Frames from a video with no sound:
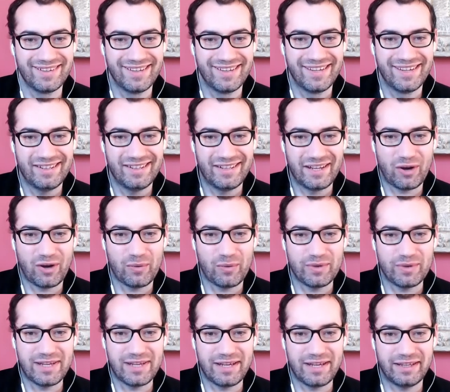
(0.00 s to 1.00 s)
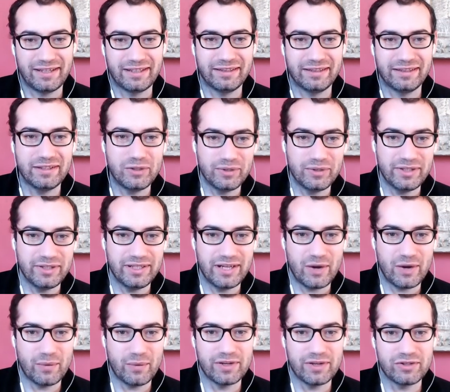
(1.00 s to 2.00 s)
like are we taking it literally are
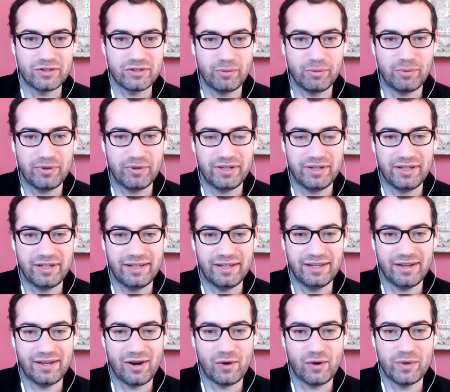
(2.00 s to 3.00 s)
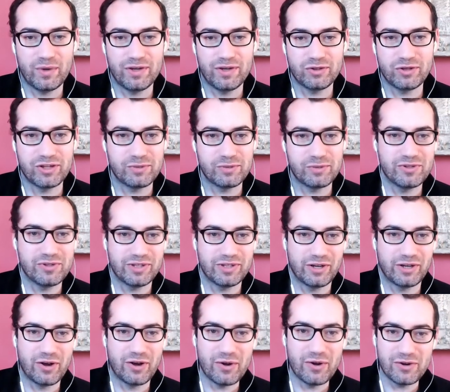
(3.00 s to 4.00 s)
we interpreting it are we transposing
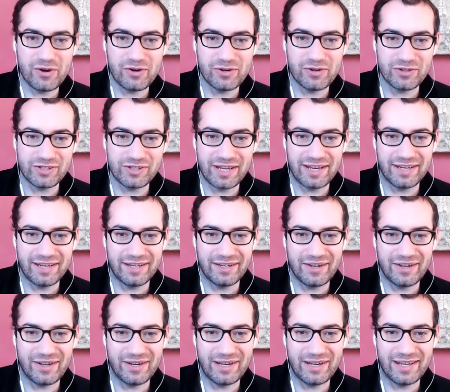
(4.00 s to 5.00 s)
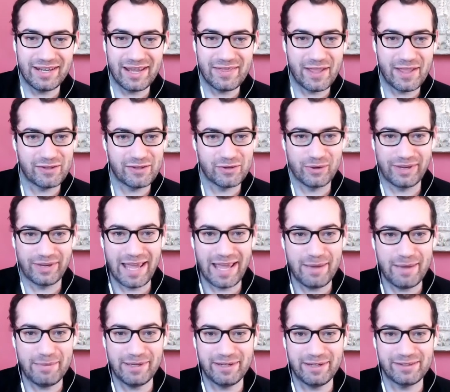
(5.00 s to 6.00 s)
our own understanding on it and that's okay
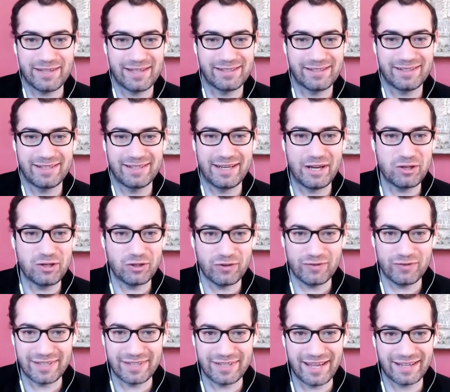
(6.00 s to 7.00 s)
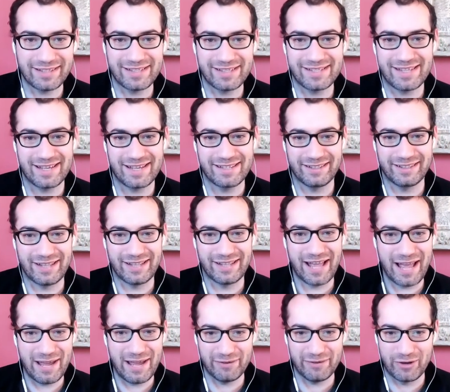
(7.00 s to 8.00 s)
because that's the nature of a text is that it's
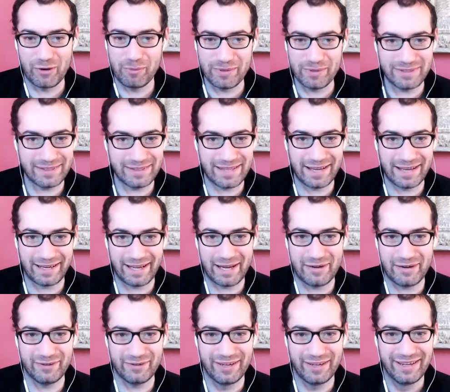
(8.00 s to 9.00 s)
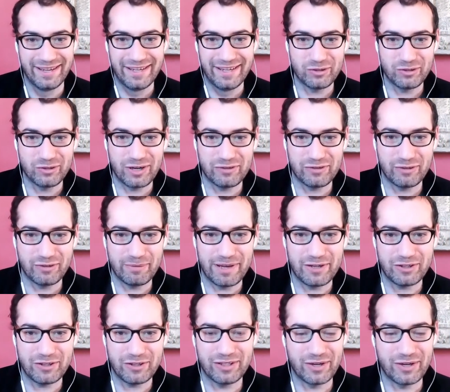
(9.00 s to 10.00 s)
alive and open to that kind of
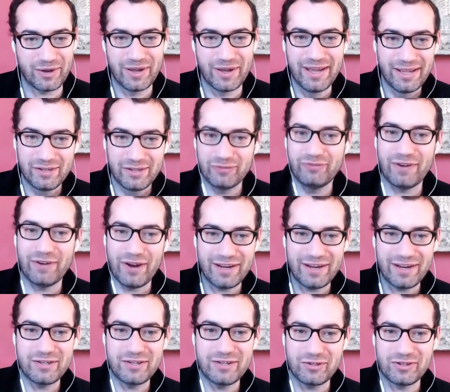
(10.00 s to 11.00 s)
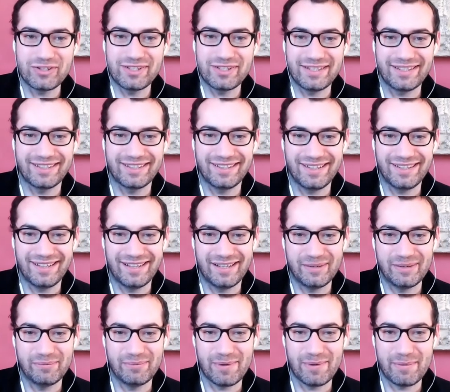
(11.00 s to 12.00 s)
transformation you know it's very interesting
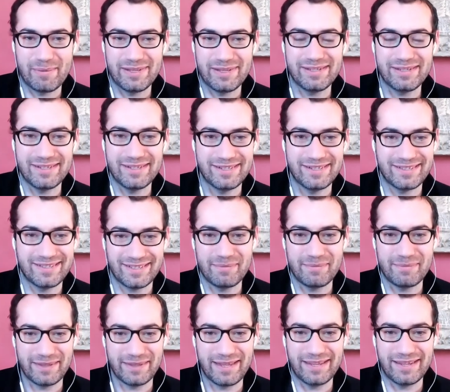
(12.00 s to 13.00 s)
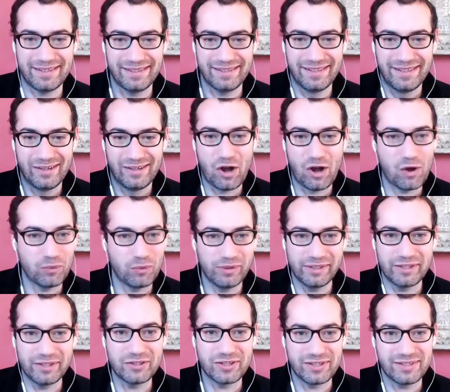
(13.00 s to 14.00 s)
um, i mean this is something that all
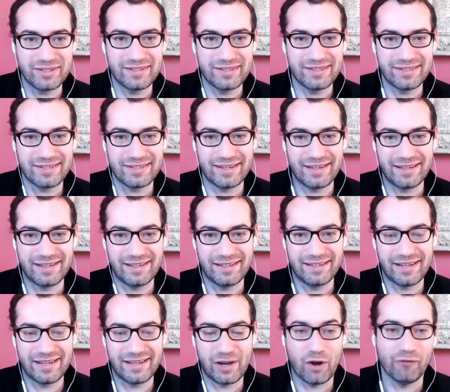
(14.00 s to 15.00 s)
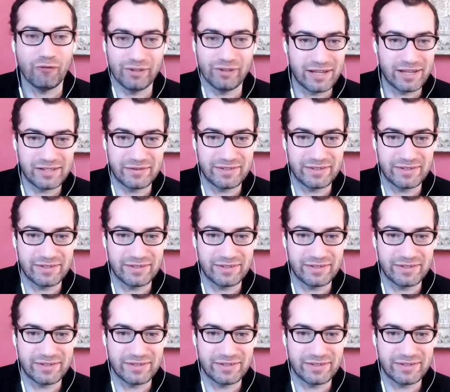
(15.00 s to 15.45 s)
religions uh, and all philosophies, I